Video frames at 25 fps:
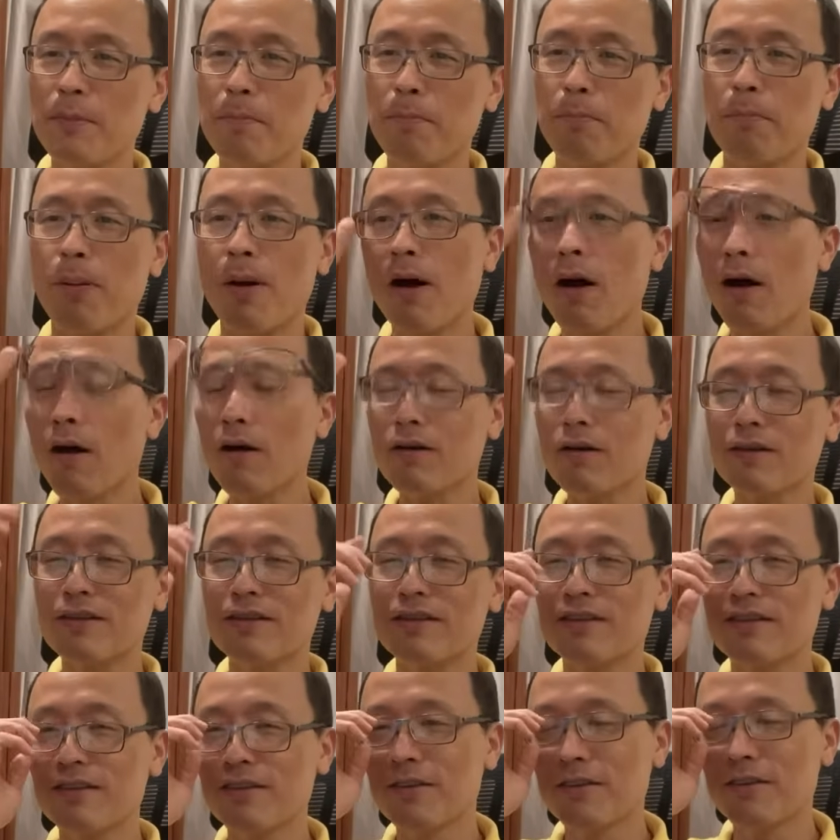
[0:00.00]
pop,
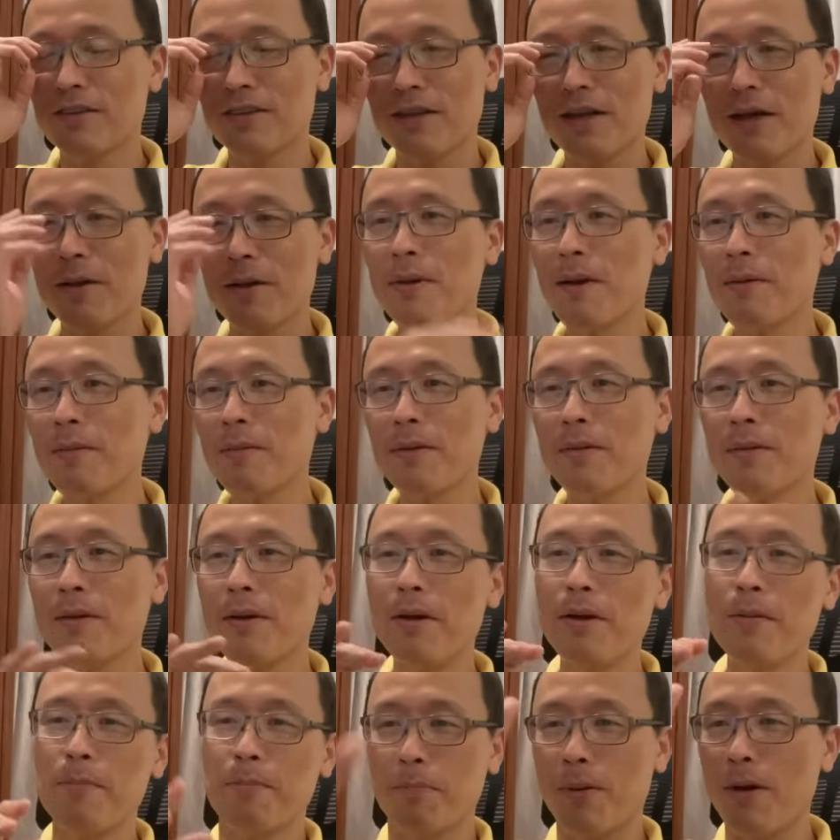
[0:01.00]
I
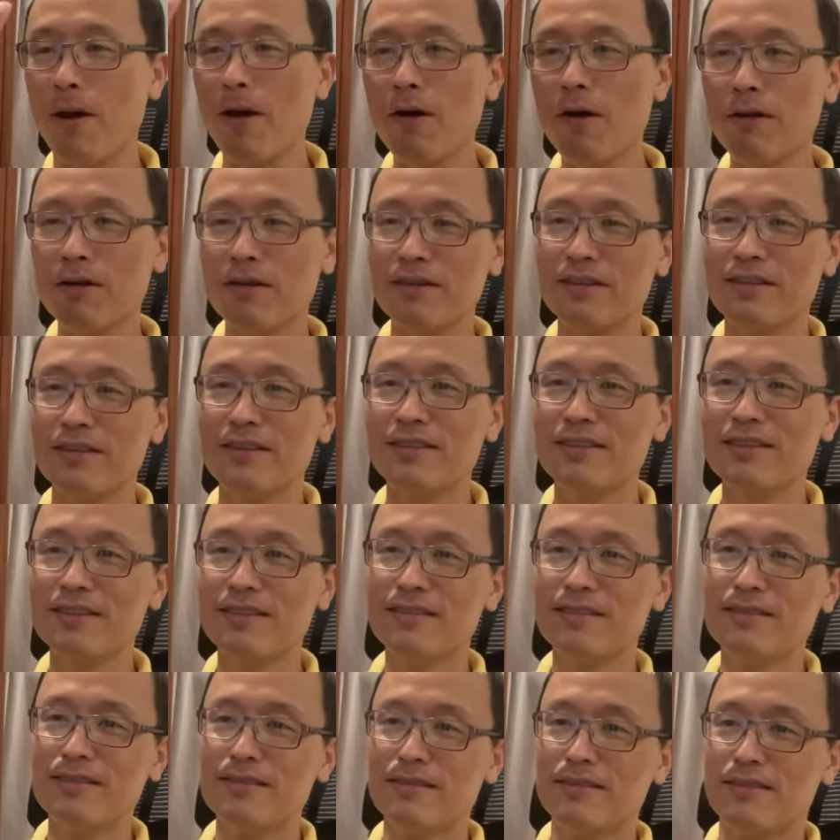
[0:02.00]
buy, pop.
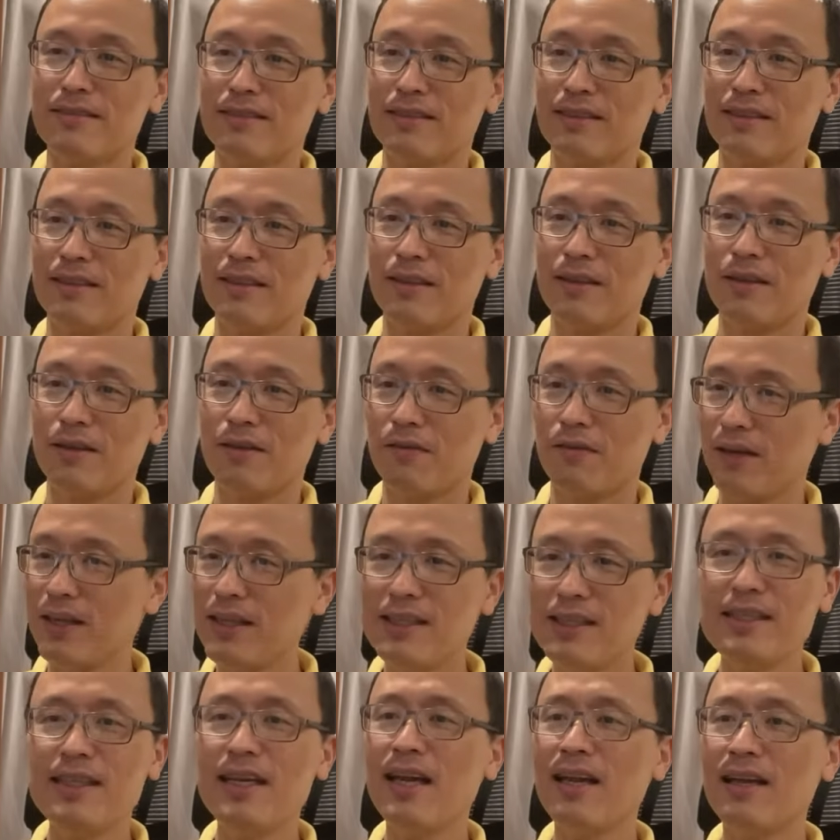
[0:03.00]
Very
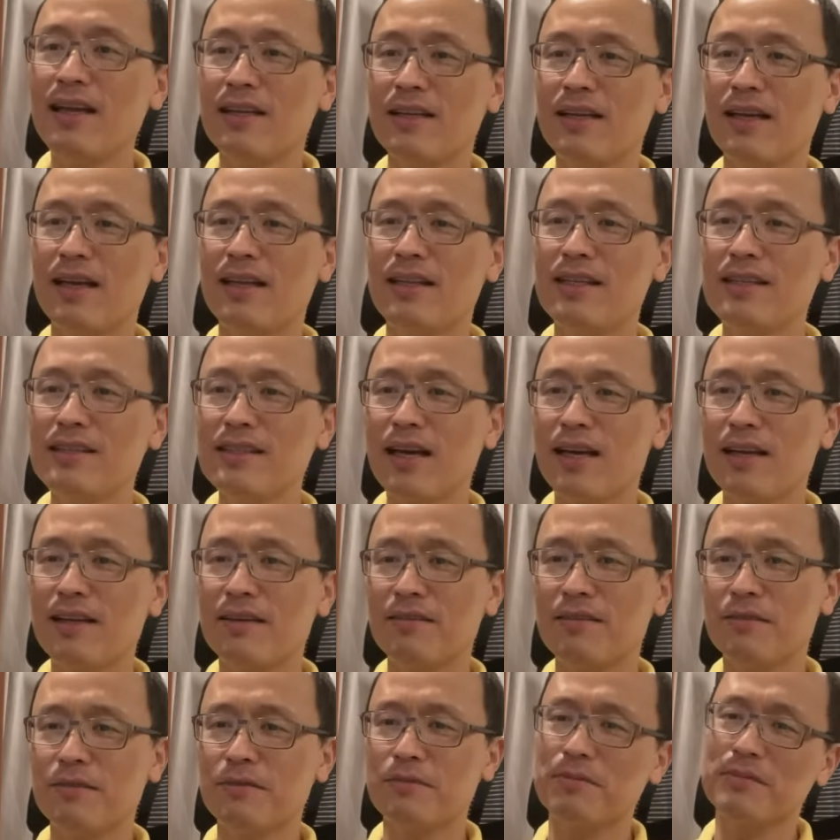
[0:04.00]
sian. Yeah, this guy.
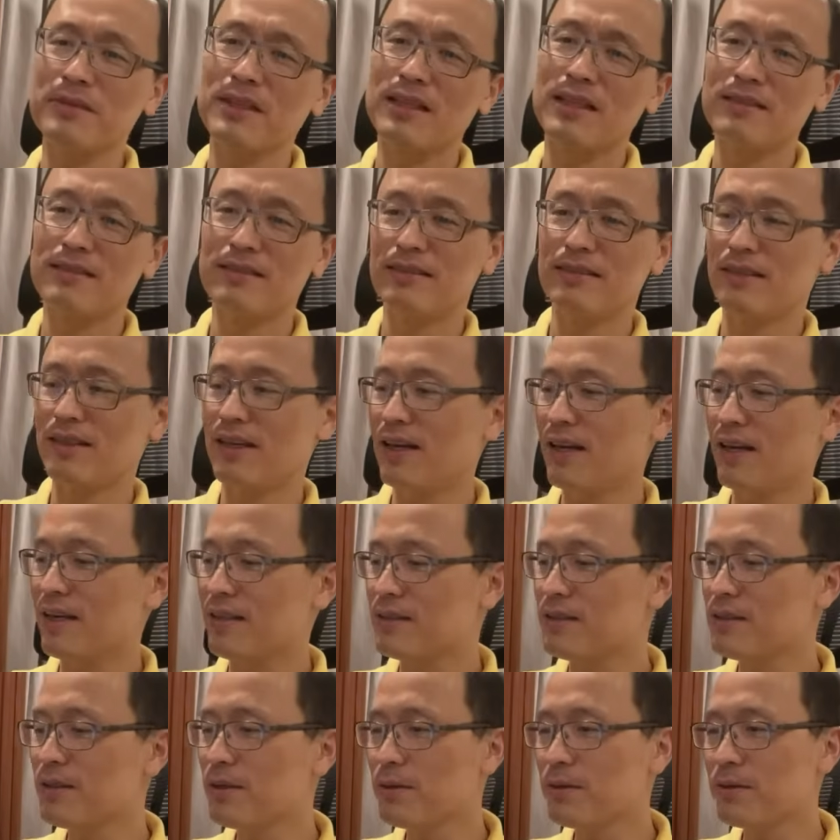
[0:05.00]
Yeah,
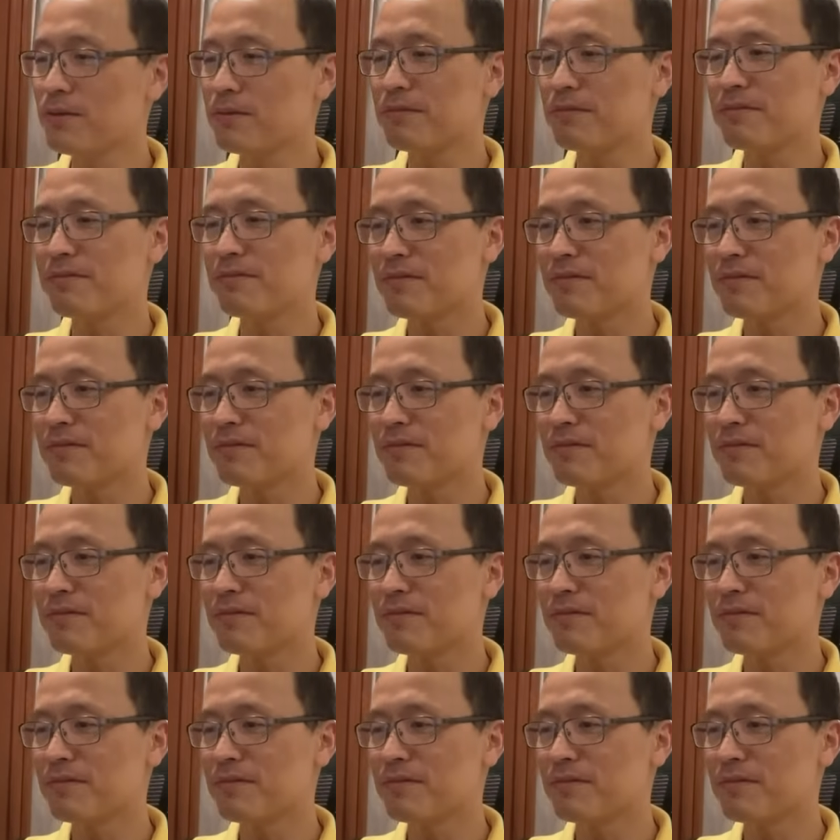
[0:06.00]
so